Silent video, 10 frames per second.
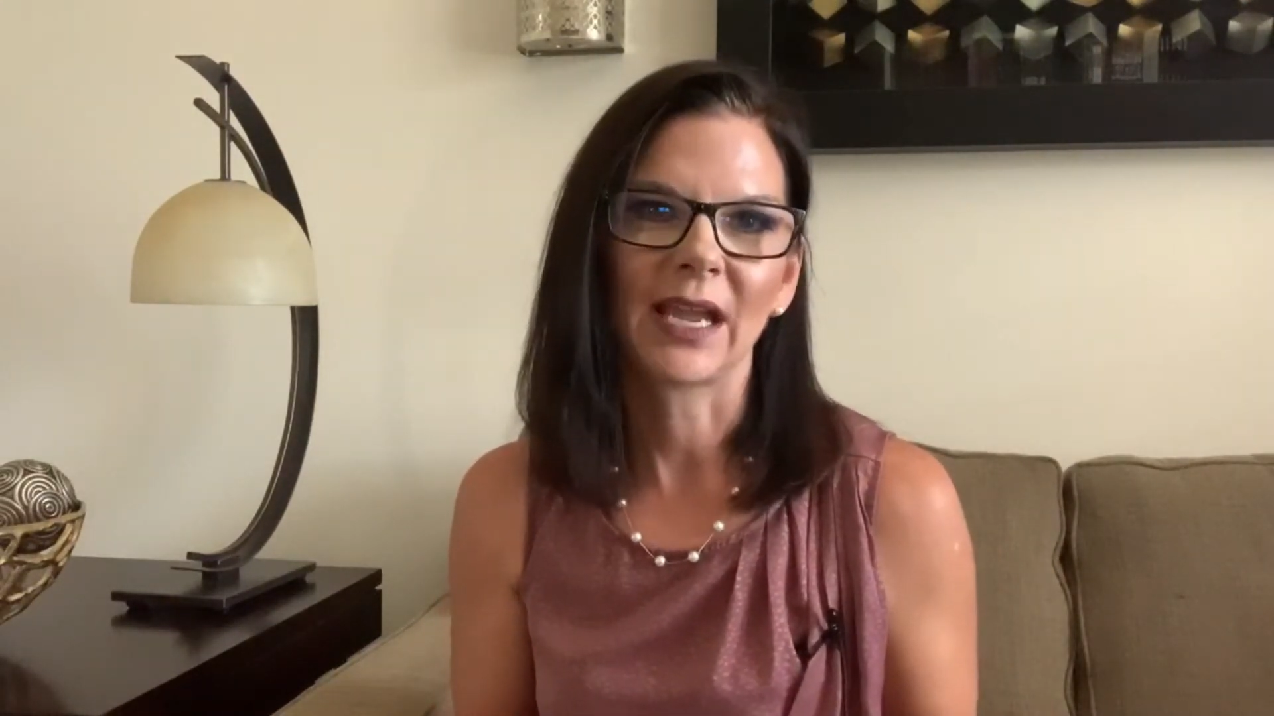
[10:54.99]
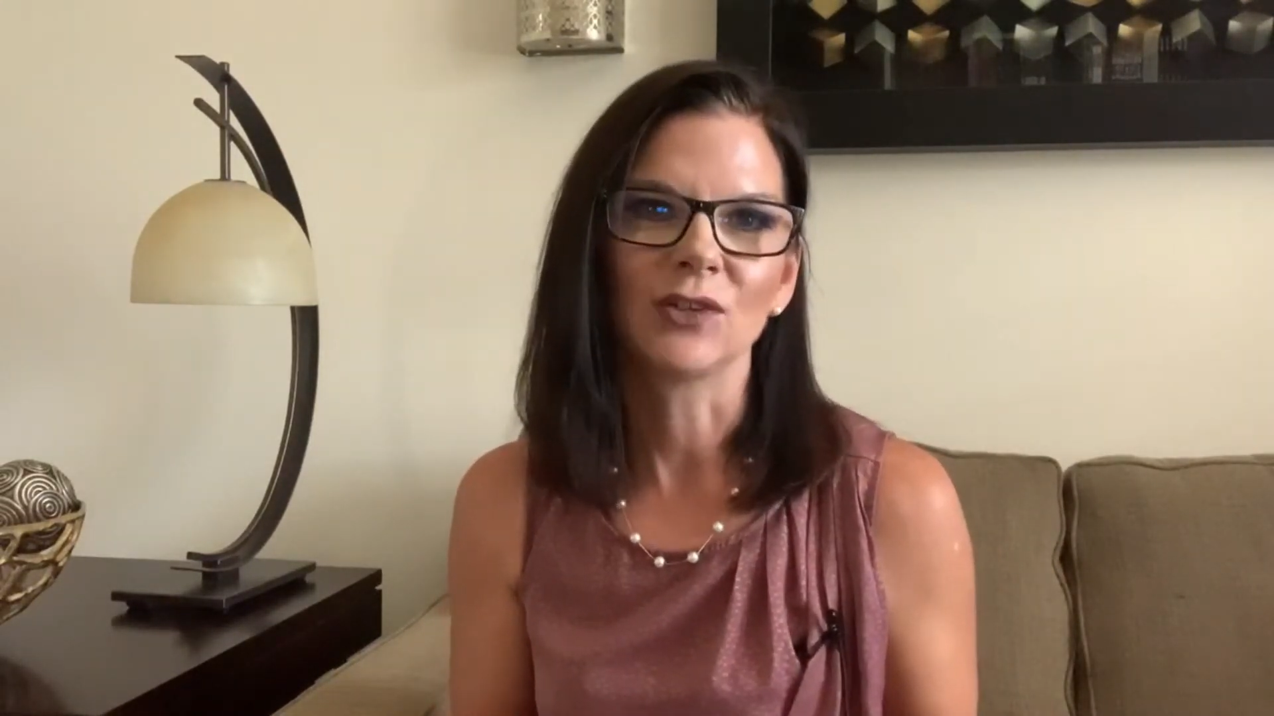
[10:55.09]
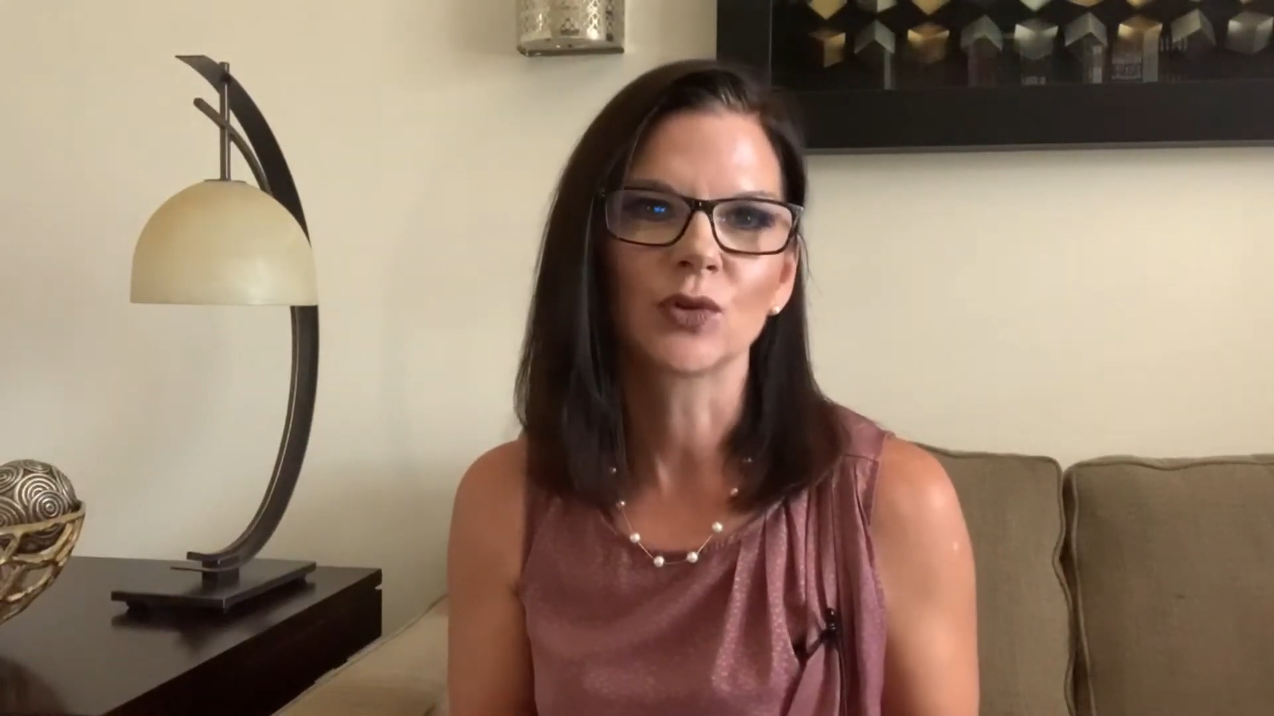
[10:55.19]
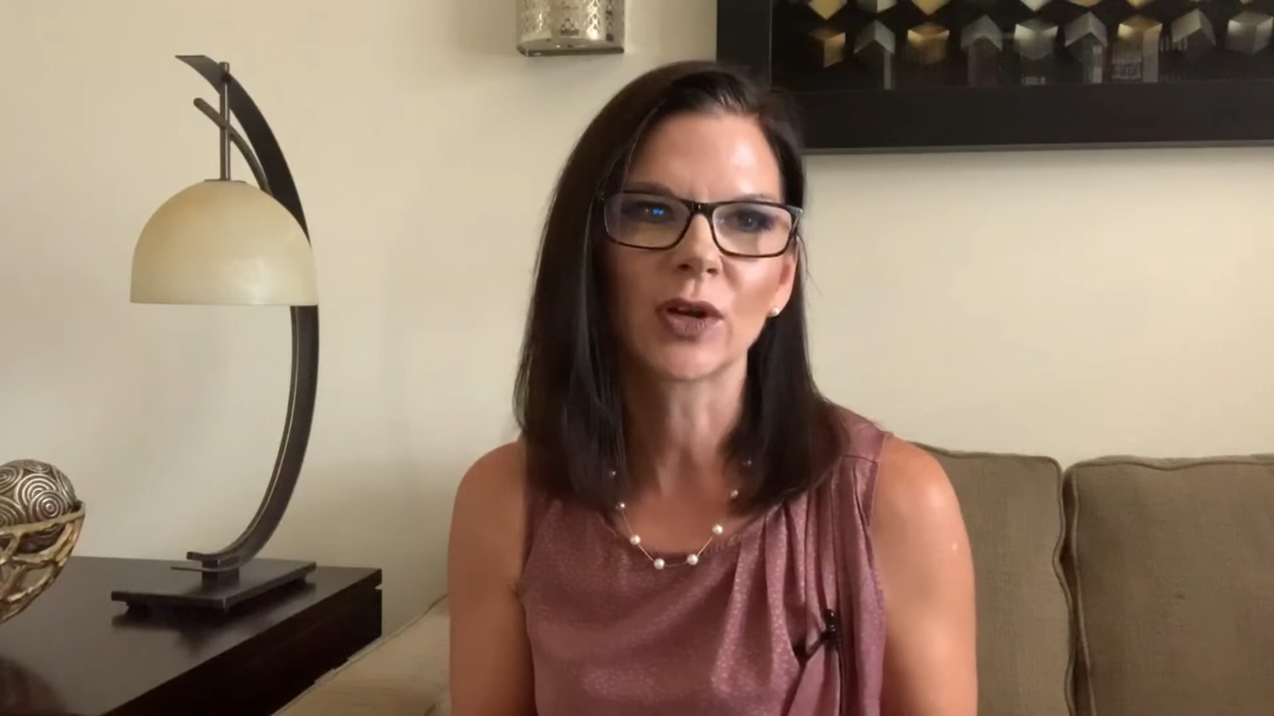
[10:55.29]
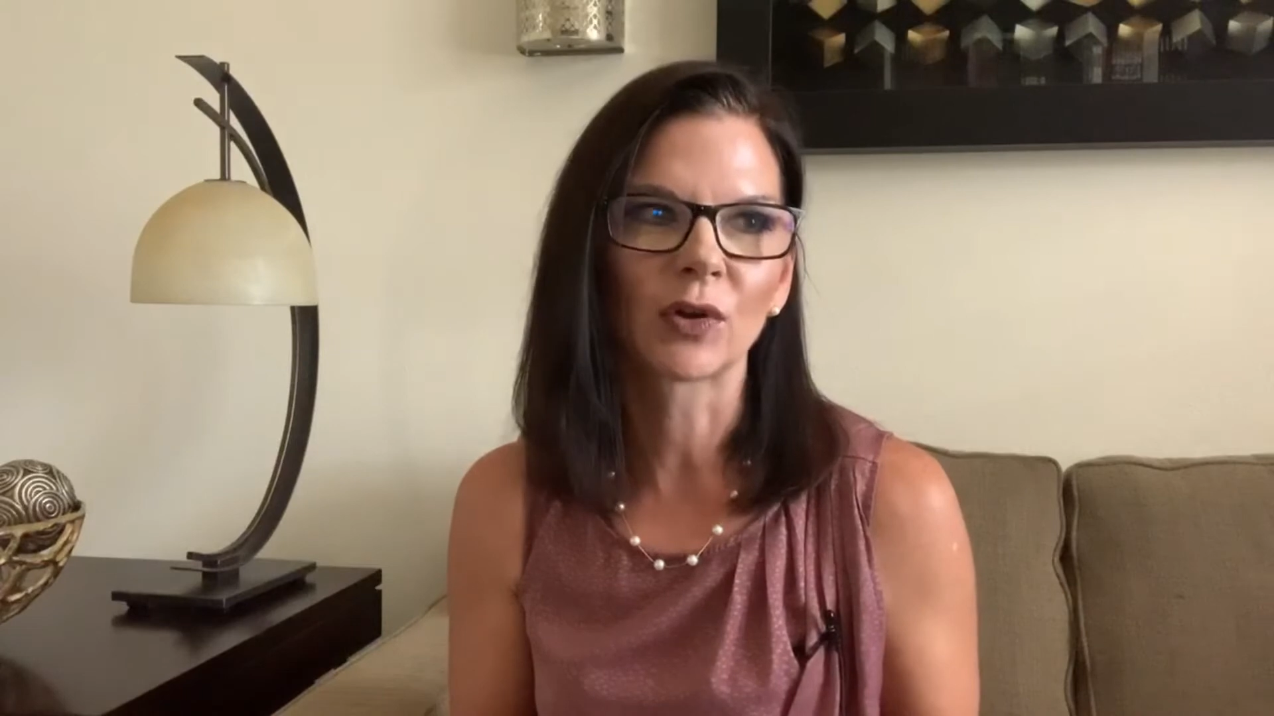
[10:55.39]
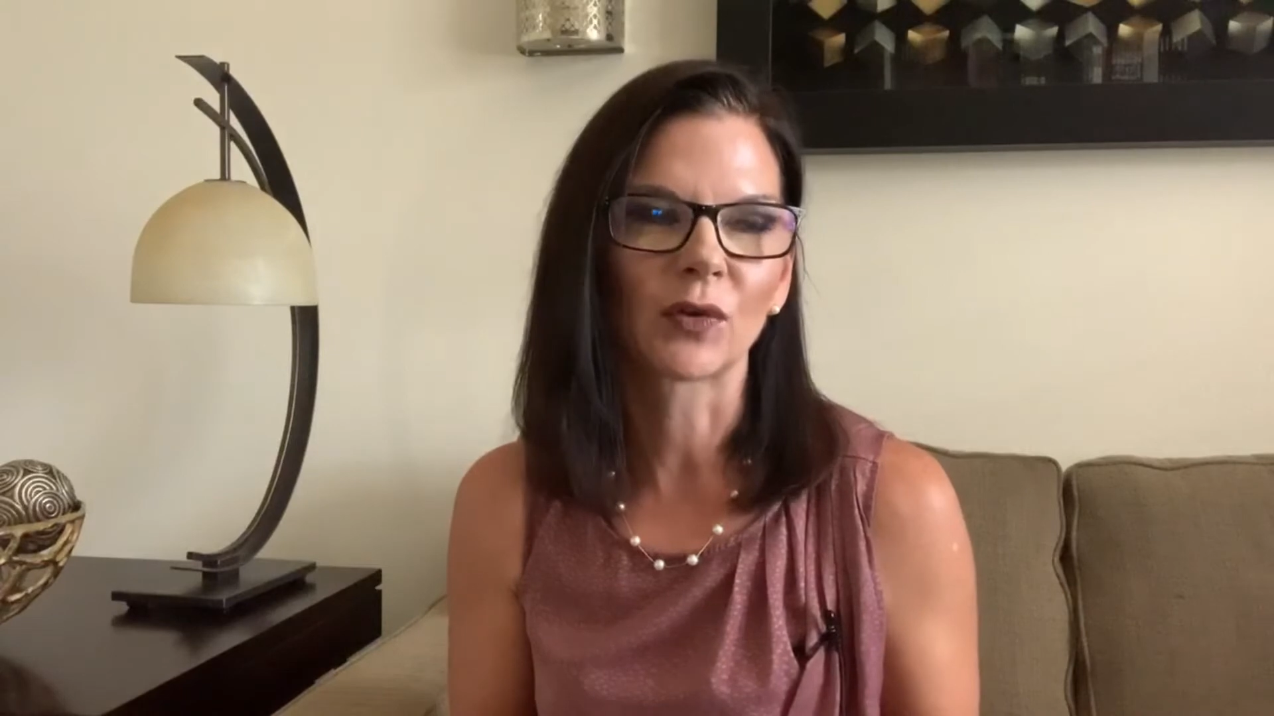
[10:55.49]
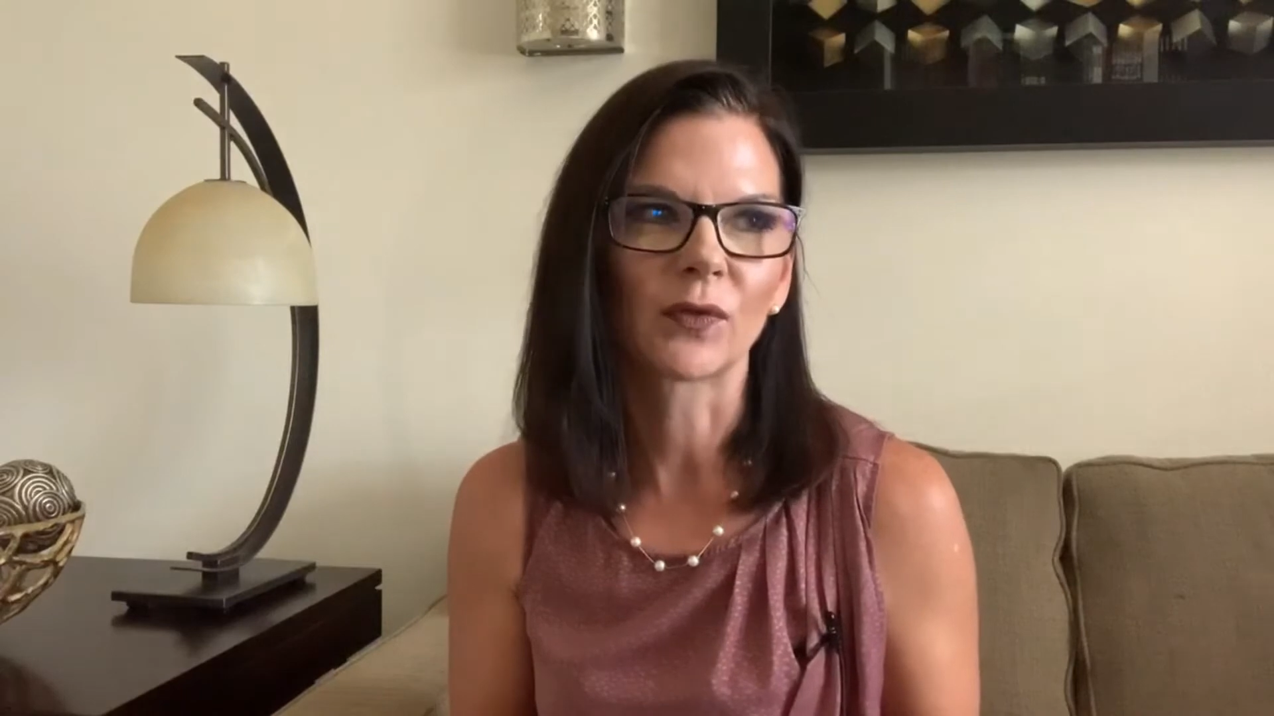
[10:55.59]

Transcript: a trigger